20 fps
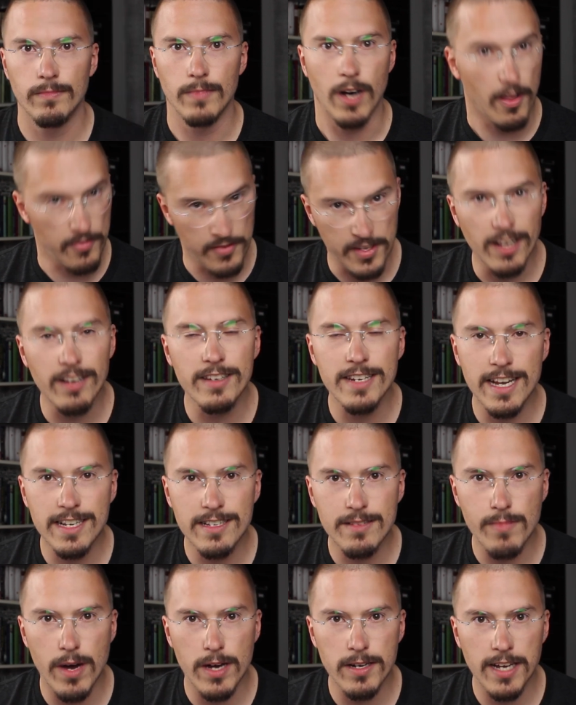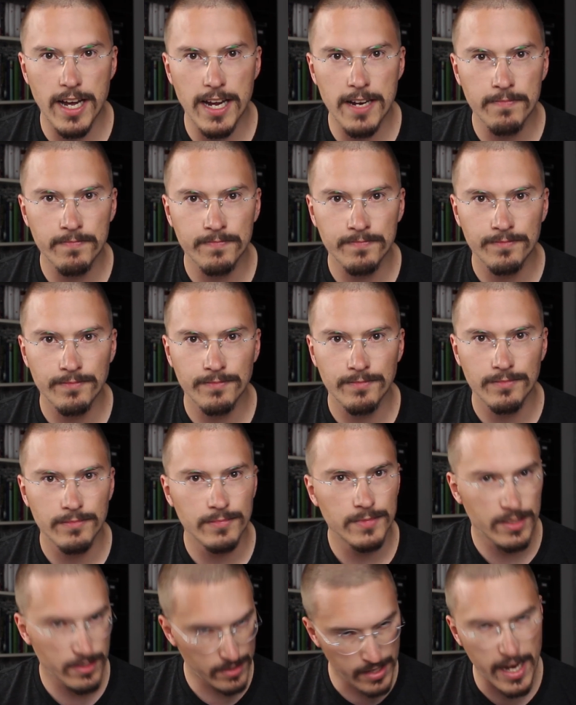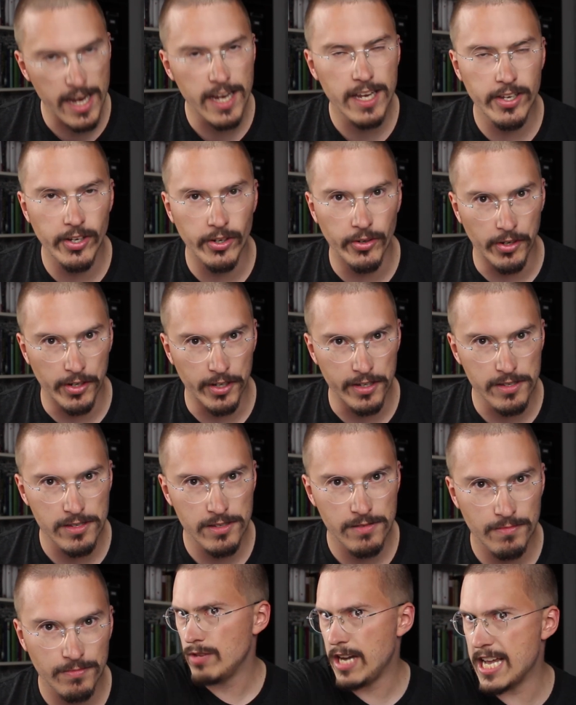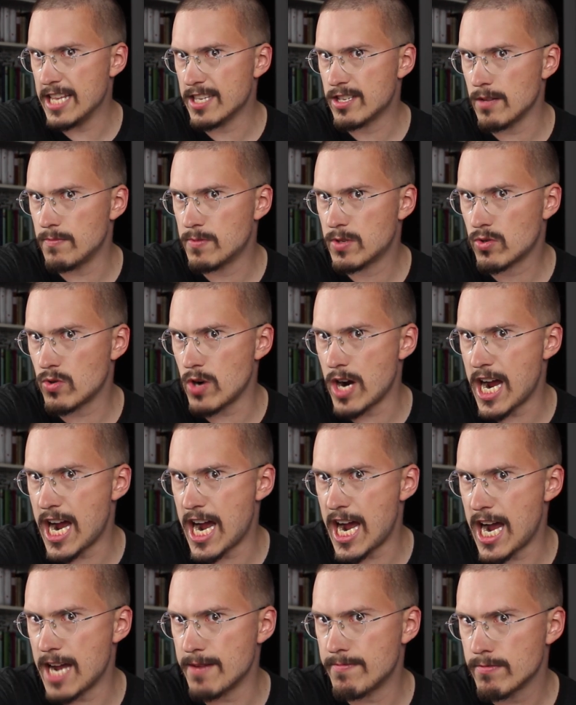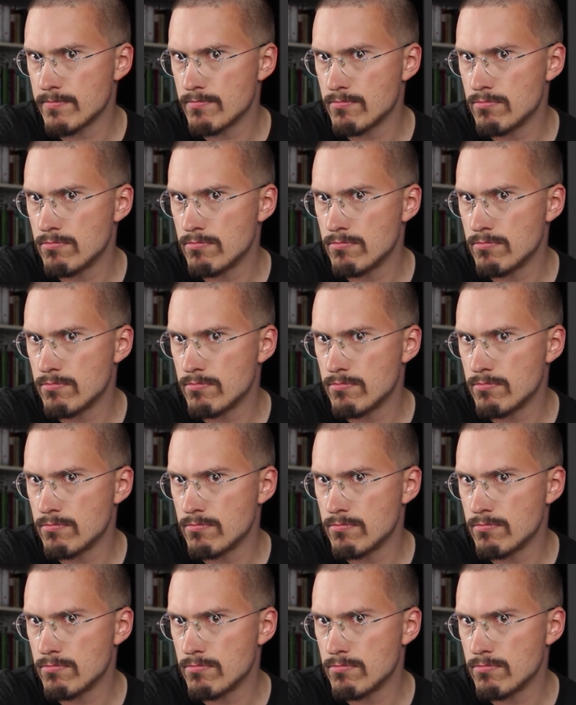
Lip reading: Until next Monday, stay curious and subscribe.